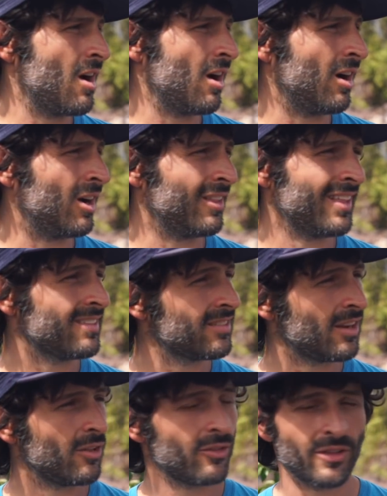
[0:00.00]
that's
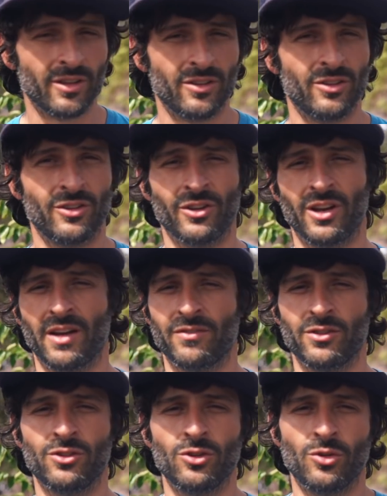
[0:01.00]
another thing you're going to have
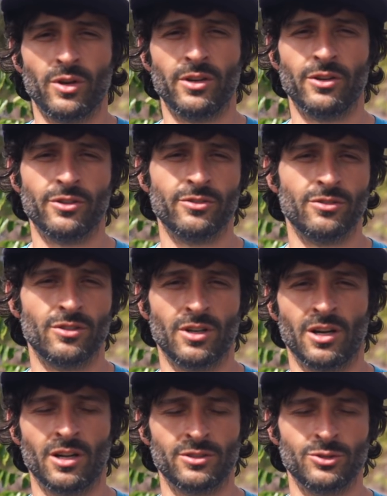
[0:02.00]
to do when you're
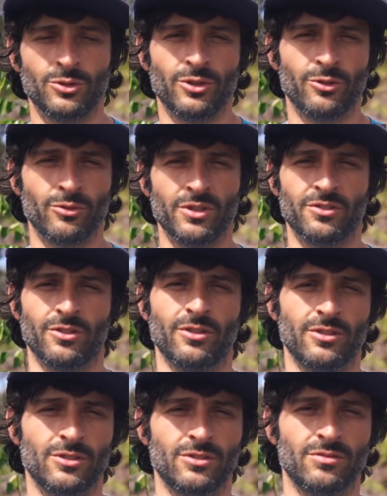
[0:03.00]
doing your
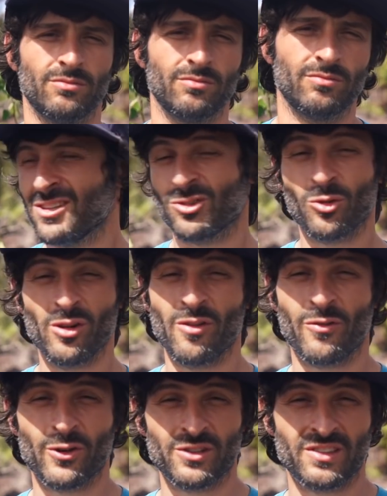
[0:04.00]
research. So one of the
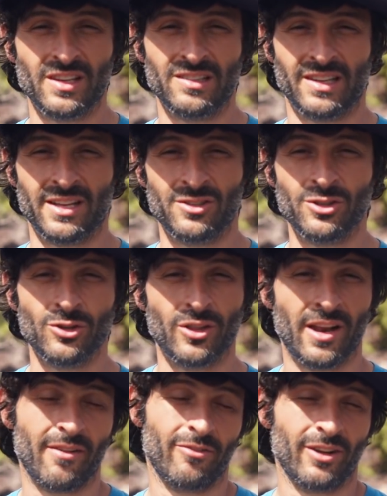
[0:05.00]
first things I do
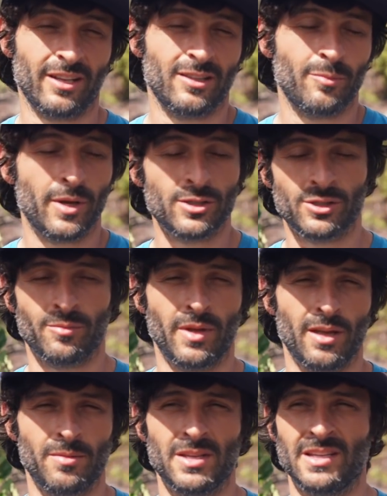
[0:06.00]
that I forgot to mention
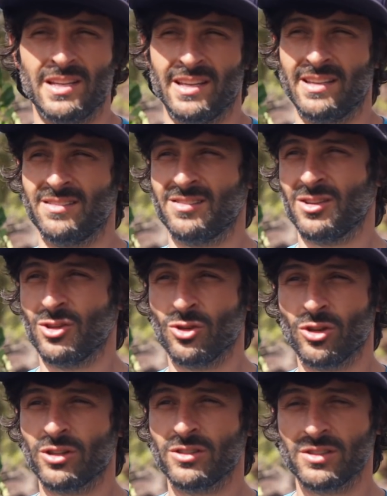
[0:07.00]
maybe is you
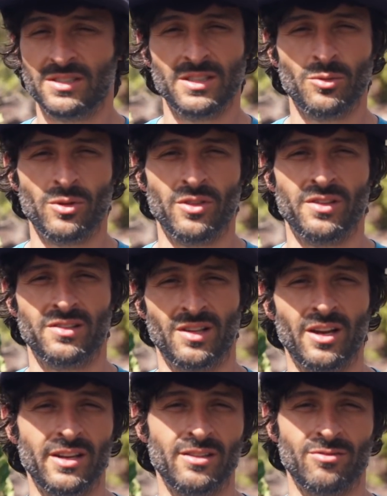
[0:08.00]
look to see where the
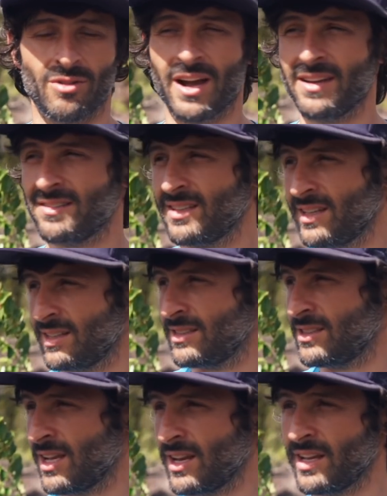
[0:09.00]
sun is rising and
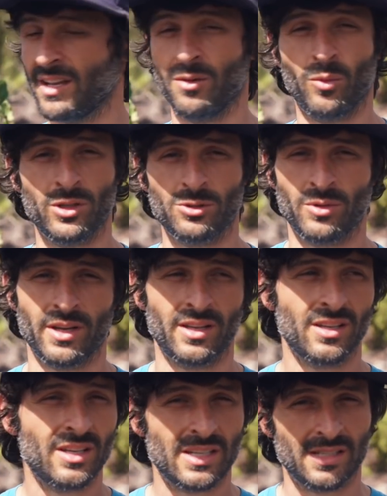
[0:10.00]
setting and which
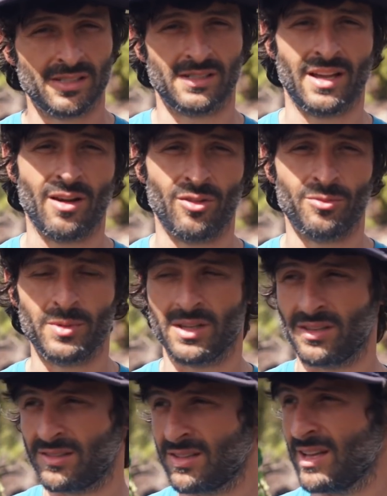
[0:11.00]
way is south,
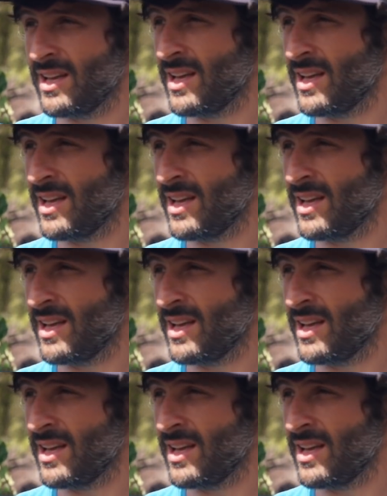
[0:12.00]
because